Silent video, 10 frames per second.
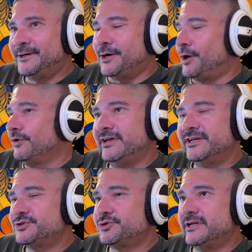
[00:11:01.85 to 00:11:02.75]
all the
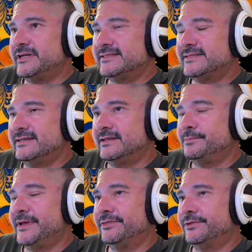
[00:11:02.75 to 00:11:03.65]
history he's seen and
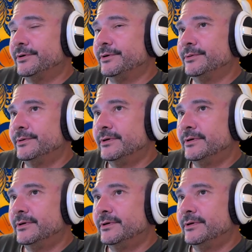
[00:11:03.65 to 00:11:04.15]
been through.